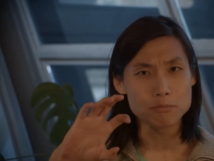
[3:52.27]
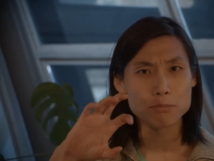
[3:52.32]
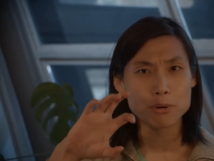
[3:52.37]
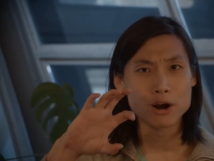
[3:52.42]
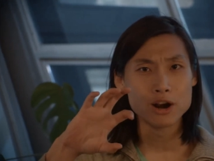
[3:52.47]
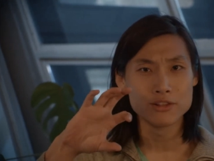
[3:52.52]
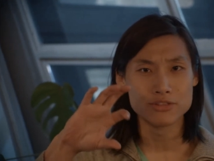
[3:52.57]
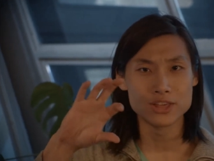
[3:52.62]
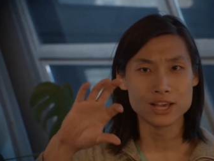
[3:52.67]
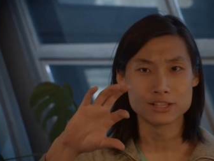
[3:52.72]

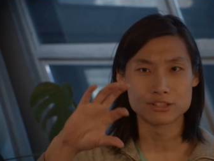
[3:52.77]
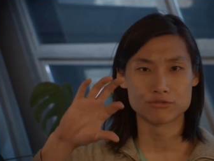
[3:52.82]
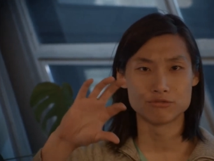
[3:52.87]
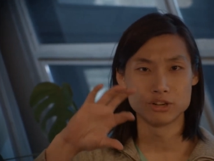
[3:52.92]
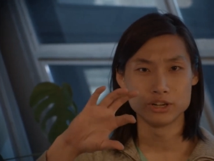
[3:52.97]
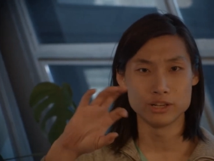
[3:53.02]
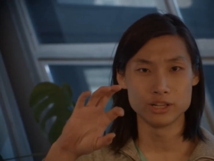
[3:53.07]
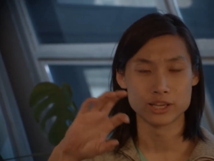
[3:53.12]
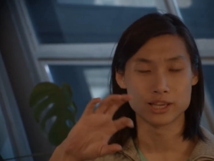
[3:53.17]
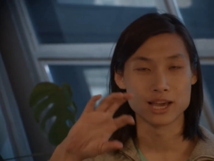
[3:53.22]
part that's
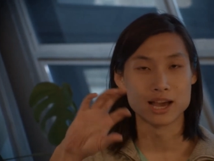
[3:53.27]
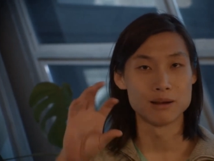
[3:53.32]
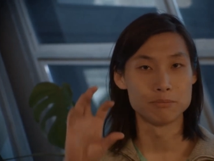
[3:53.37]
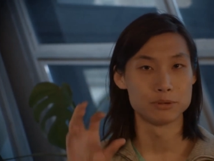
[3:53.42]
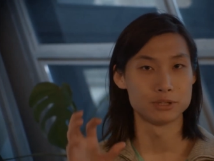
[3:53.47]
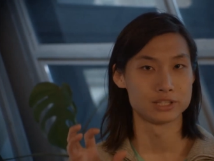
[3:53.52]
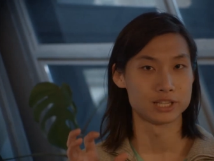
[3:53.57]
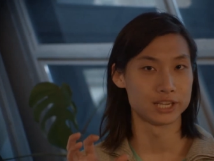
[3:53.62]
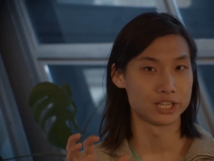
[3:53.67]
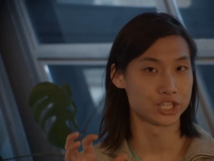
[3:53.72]
really
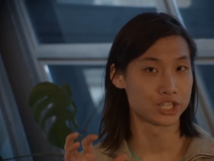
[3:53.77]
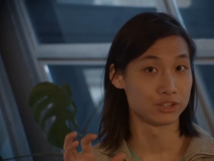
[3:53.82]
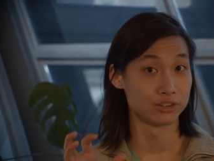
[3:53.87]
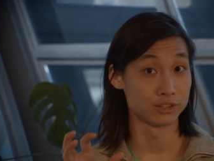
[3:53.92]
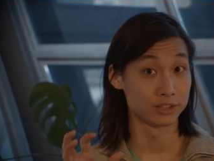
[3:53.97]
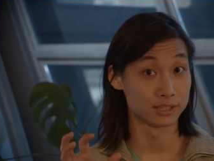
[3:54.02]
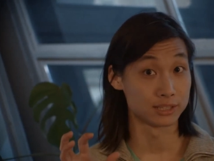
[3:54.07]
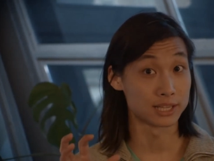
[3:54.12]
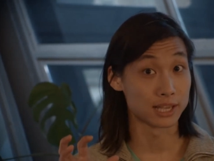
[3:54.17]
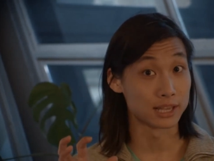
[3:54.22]

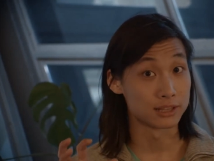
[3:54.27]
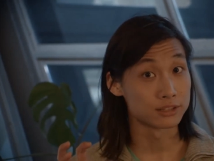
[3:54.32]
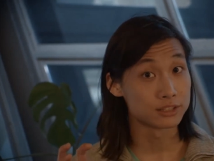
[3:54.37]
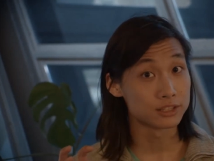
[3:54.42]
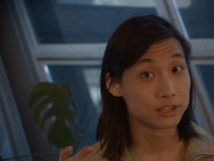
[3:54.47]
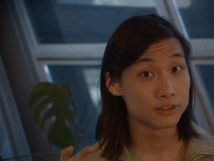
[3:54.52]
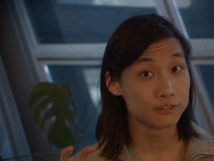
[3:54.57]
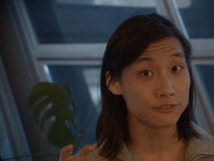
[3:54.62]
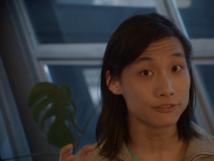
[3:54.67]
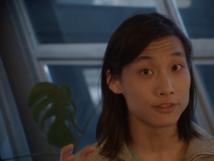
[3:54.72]
computationally
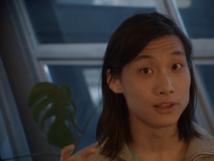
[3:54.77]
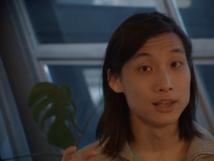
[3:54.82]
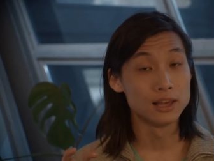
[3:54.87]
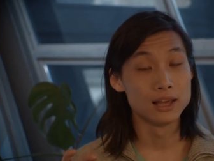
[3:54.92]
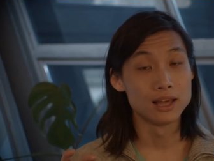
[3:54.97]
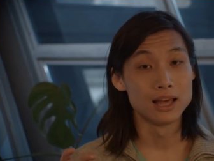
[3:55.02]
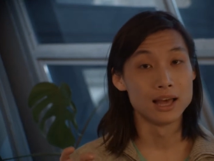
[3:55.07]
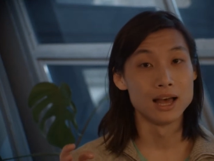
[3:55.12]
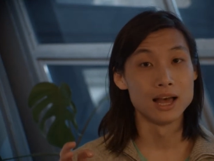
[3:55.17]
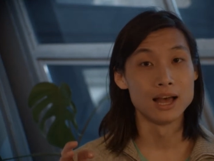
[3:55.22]
intensive
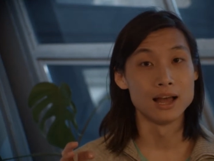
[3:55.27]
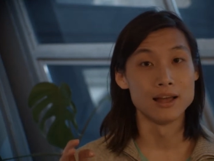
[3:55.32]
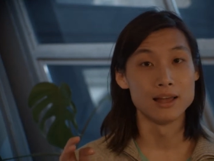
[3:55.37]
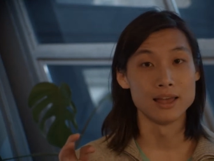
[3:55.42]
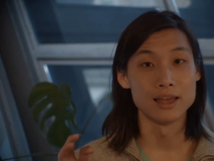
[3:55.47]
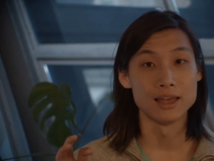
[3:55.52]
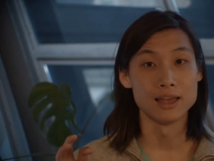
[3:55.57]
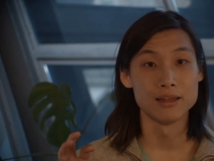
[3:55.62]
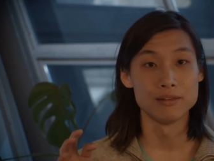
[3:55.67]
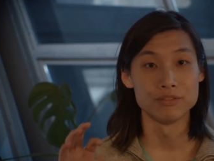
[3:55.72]
uh,
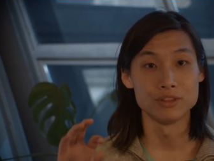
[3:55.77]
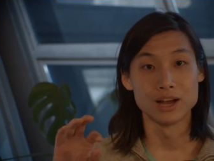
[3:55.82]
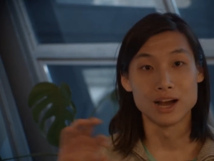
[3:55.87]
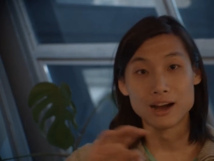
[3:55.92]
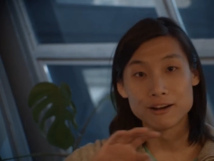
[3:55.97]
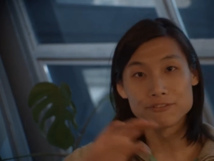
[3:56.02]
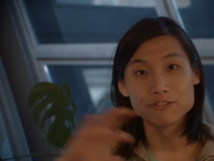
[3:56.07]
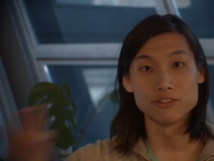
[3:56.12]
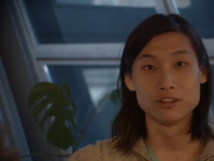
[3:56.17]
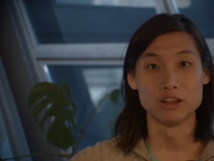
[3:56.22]
and
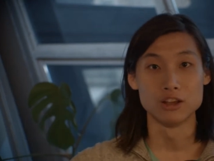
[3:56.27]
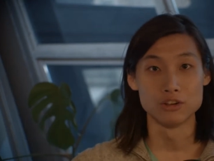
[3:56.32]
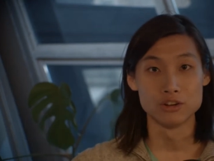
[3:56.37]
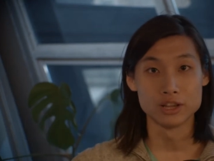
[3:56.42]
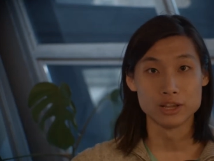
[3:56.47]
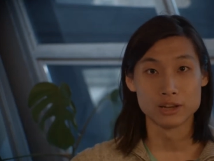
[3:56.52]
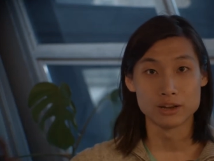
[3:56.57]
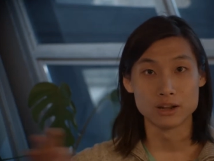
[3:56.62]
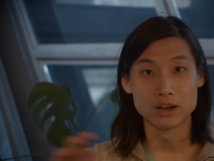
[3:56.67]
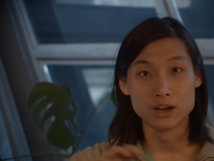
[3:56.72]
offload
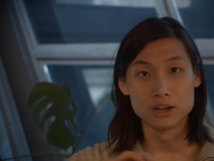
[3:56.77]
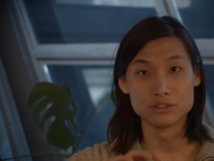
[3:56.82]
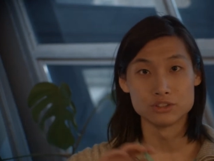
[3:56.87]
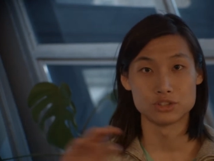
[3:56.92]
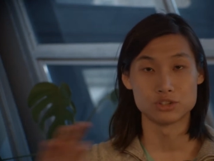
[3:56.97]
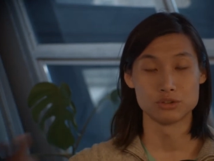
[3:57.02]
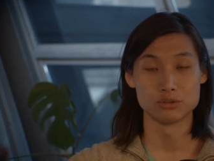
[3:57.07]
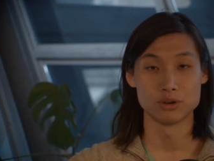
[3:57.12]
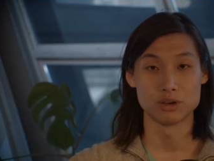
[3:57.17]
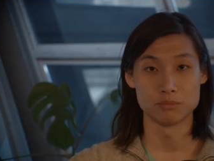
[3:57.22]
it
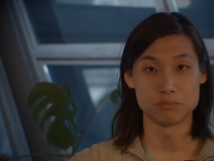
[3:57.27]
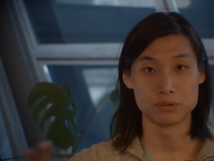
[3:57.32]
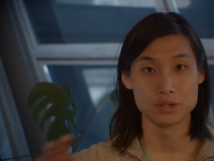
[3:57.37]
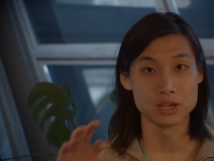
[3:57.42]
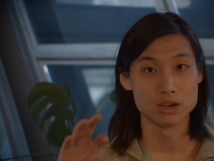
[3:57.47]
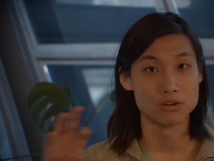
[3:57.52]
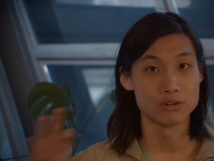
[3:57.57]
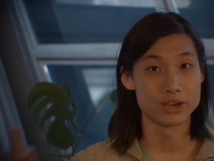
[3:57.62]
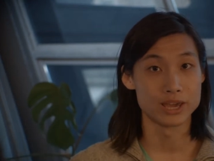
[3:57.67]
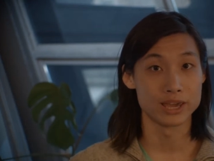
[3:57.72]
onto a
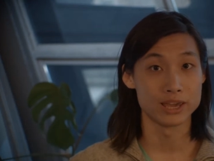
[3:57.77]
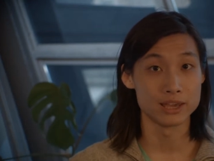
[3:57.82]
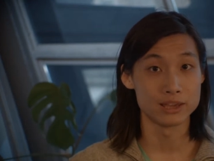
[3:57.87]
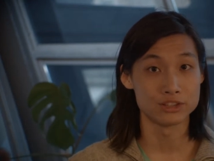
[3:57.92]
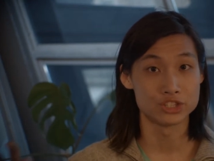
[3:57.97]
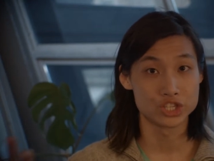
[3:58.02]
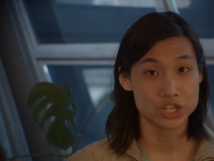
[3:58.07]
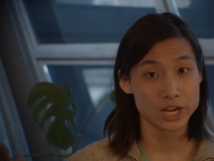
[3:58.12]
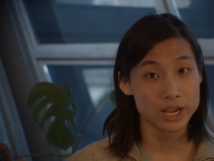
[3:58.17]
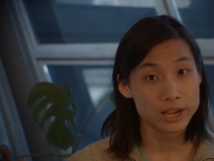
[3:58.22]
P O A
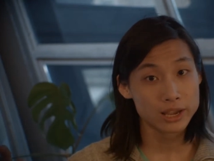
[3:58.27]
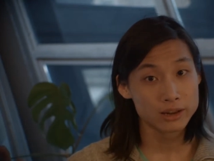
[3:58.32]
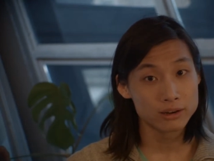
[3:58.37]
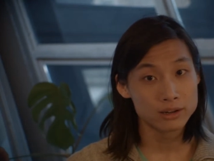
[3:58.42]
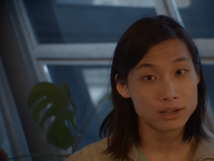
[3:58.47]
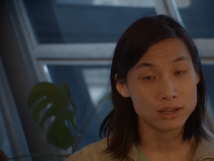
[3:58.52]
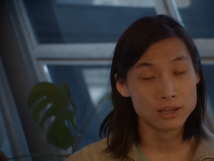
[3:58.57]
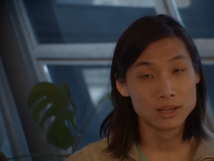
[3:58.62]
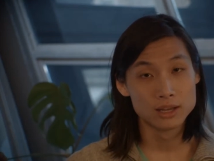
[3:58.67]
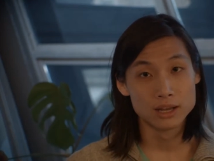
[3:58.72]

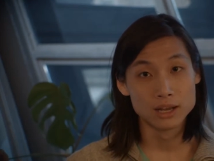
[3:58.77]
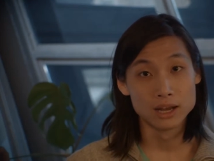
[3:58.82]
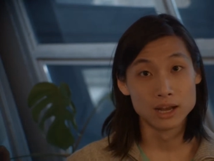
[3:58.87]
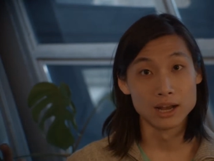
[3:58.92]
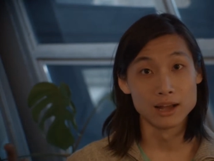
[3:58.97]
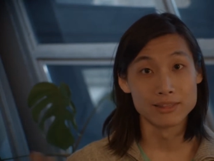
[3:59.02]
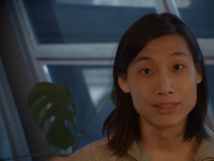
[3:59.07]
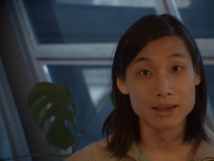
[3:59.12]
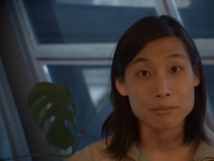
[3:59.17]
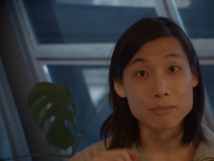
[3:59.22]
chain,
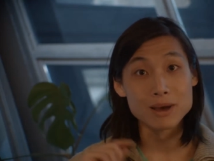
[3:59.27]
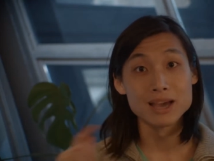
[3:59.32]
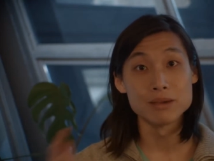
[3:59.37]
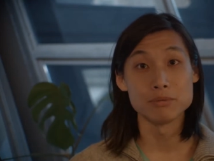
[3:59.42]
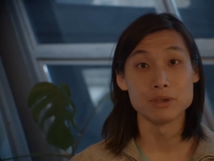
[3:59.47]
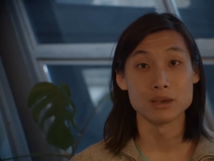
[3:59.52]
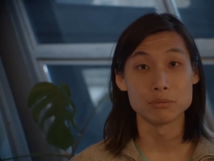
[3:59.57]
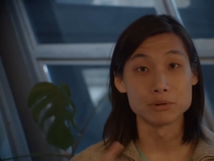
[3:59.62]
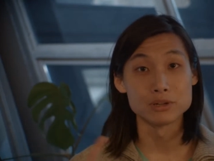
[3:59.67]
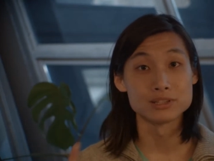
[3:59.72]
uh, that might
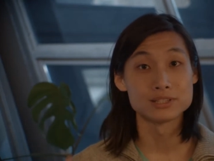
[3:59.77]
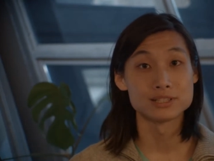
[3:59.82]
be able to